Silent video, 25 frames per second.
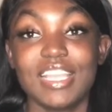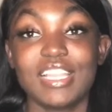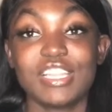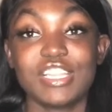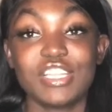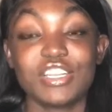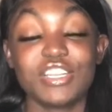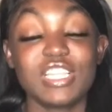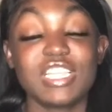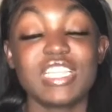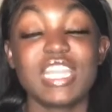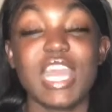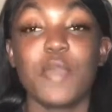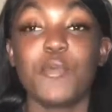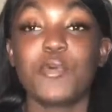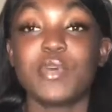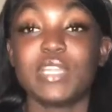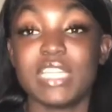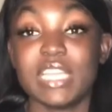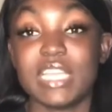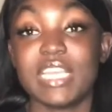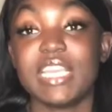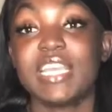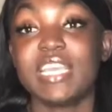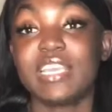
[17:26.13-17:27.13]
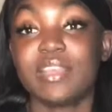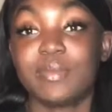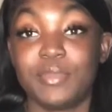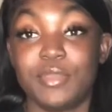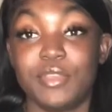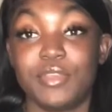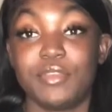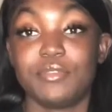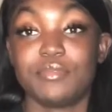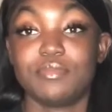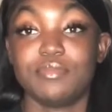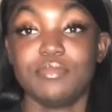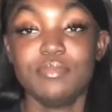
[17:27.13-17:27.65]
Literally, they will D M
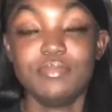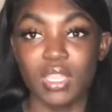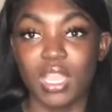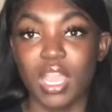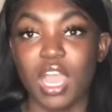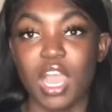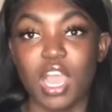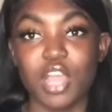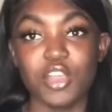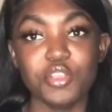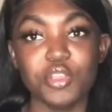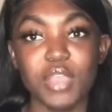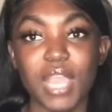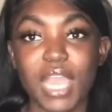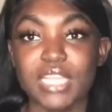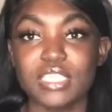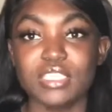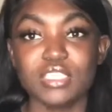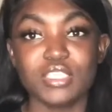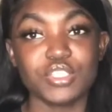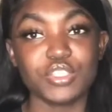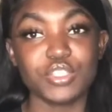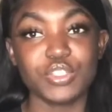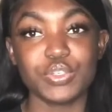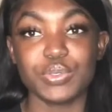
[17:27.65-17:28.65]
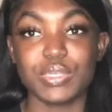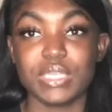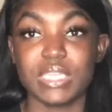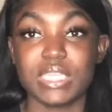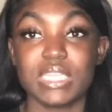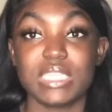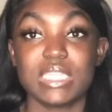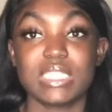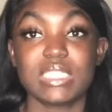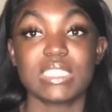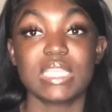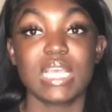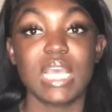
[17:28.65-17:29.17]
you. All you got to do
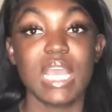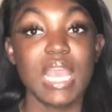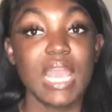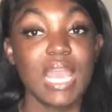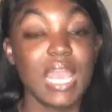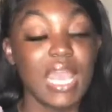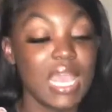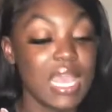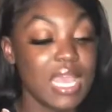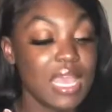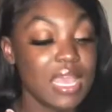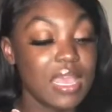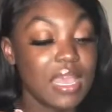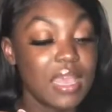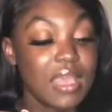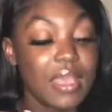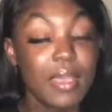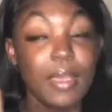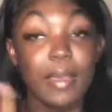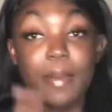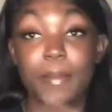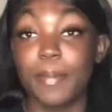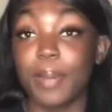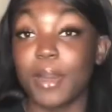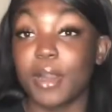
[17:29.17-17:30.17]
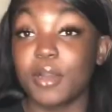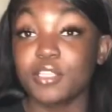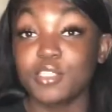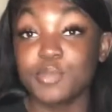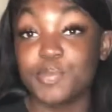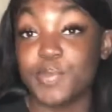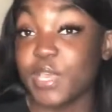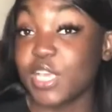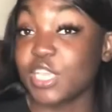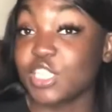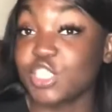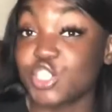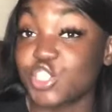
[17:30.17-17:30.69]
is post
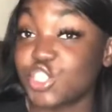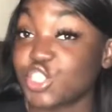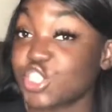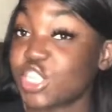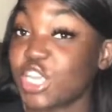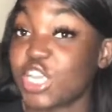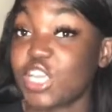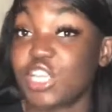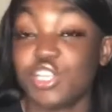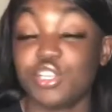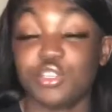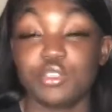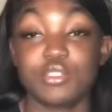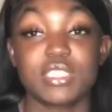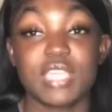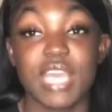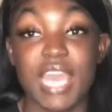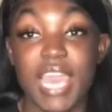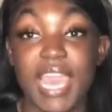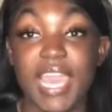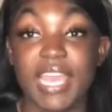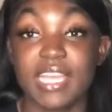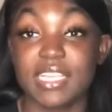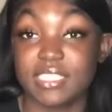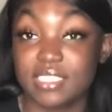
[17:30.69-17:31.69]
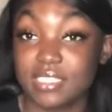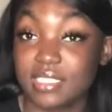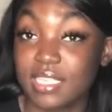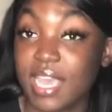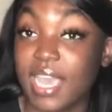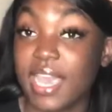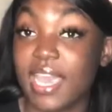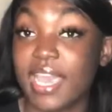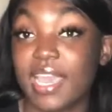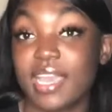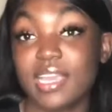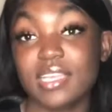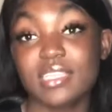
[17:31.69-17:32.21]
pictures and use
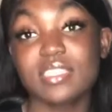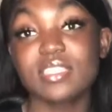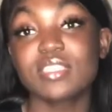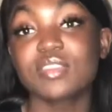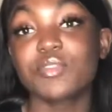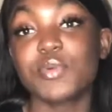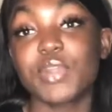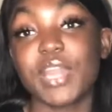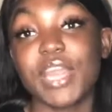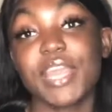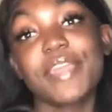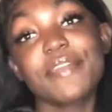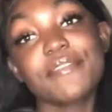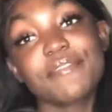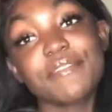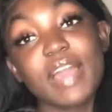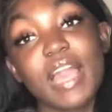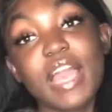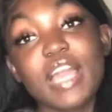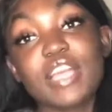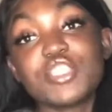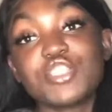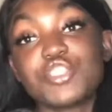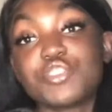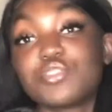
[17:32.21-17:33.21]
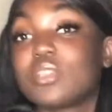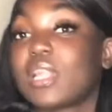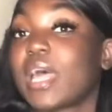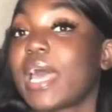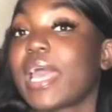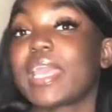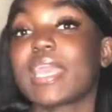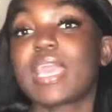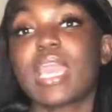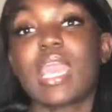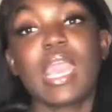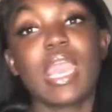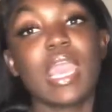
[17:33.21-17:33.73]
hashtags where they can find you,
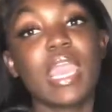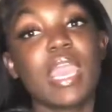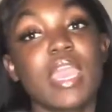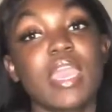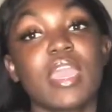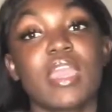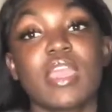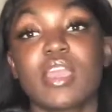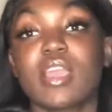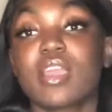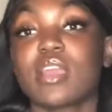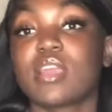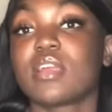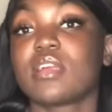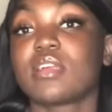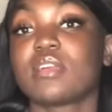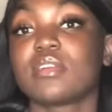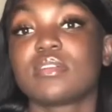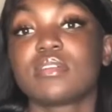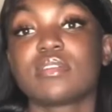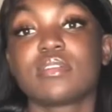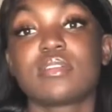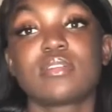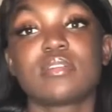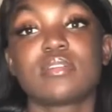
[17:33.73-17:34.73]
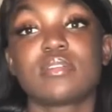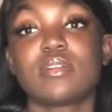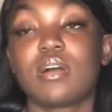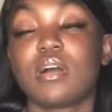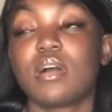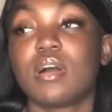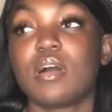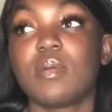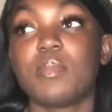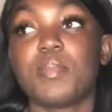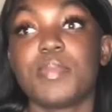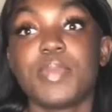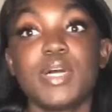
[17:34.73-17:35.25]
like hair,
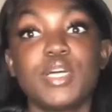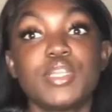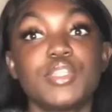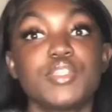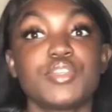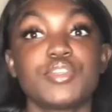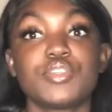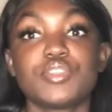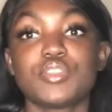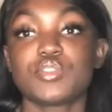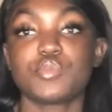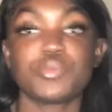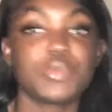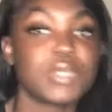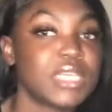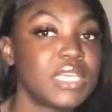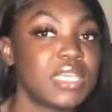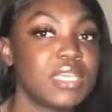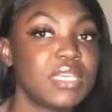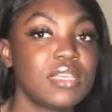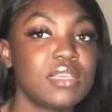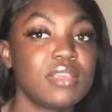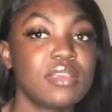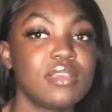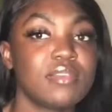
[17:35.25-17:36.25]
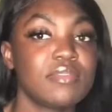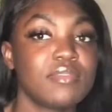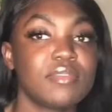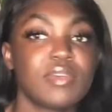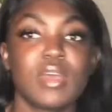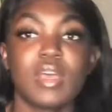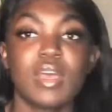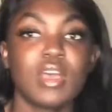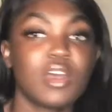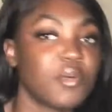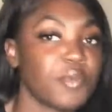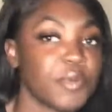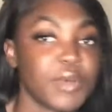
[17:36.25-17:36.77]
um, bundles, weave,
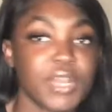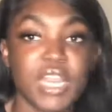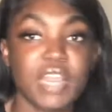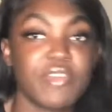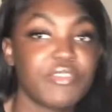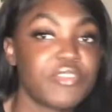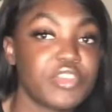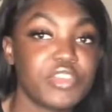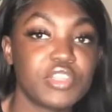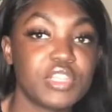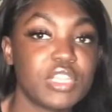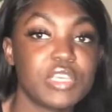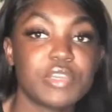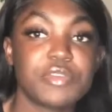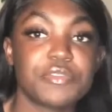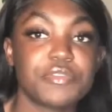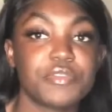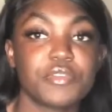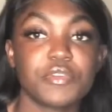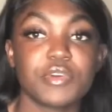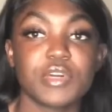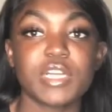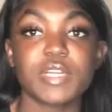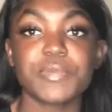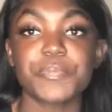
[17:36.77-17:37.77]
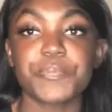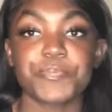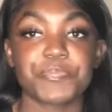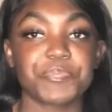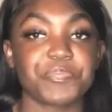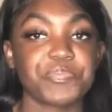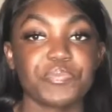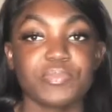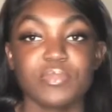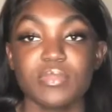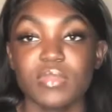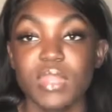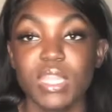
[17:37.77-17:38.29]
whatever you're looking for,
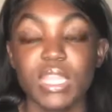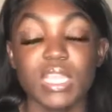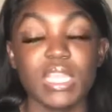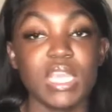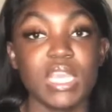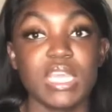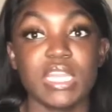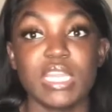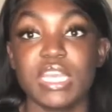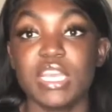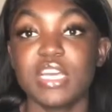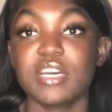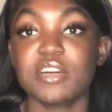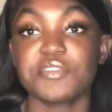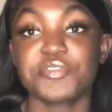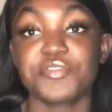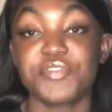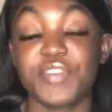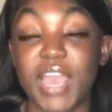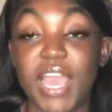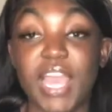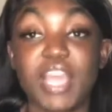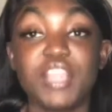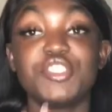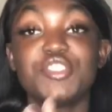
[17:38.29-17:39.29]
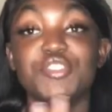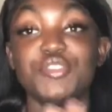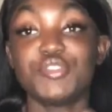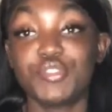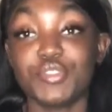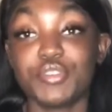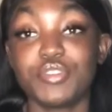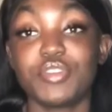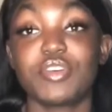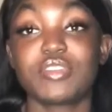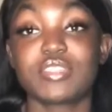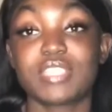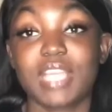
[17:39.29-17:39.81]
and they'll find you
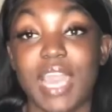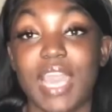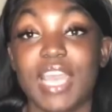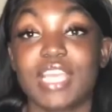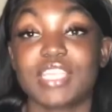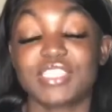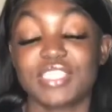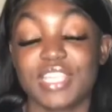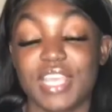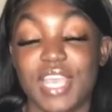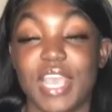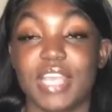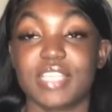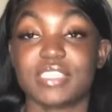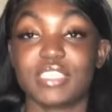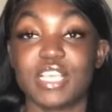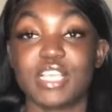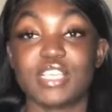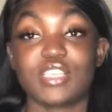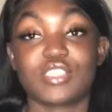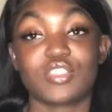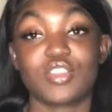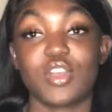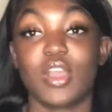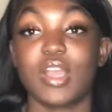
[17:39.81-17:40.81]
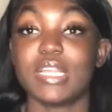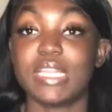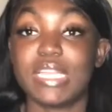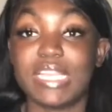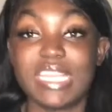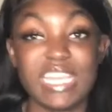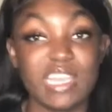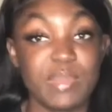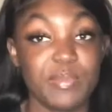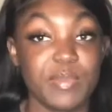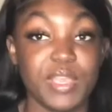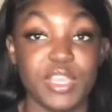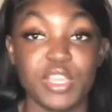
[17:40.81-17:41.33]
through those hashtags and start
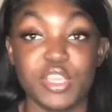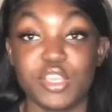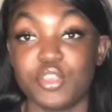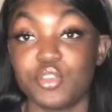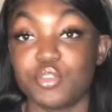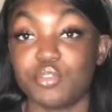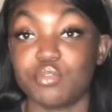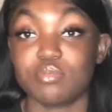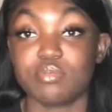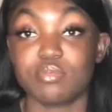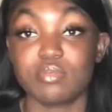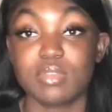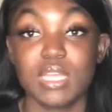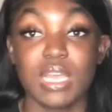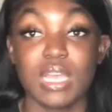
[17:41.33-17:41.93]
DMing you,